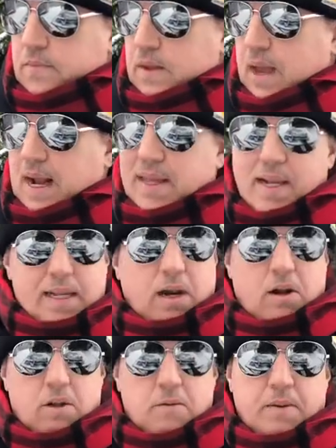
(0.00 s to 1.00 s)
and I think
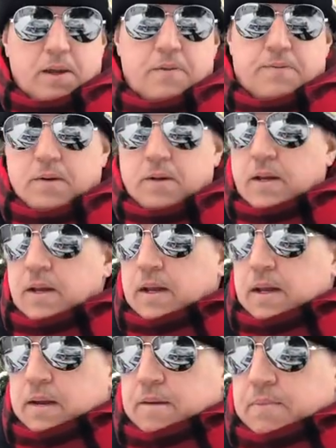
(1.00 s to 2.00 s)
that'll look beautiful.
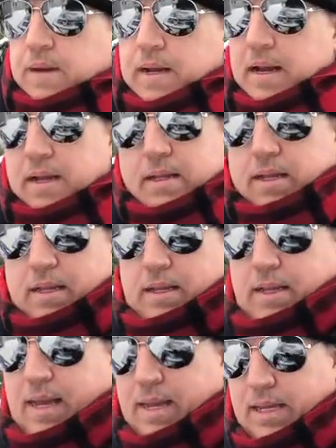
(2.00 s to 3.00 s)
But
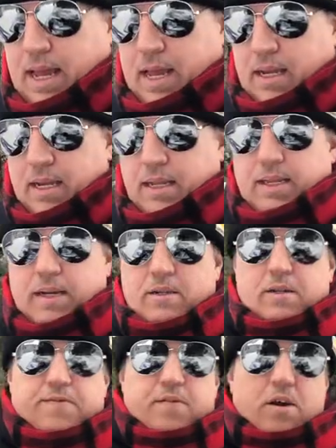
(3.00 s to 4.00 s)
yeah, again, there's
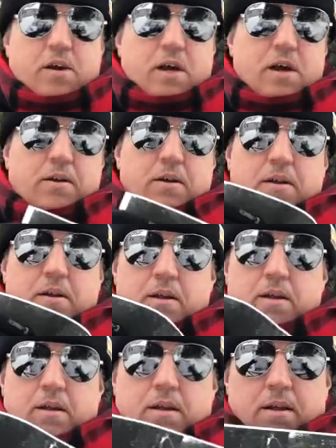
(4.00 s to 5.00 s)
the photo
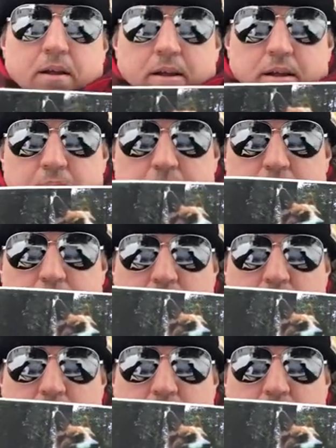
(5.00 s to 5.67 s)
that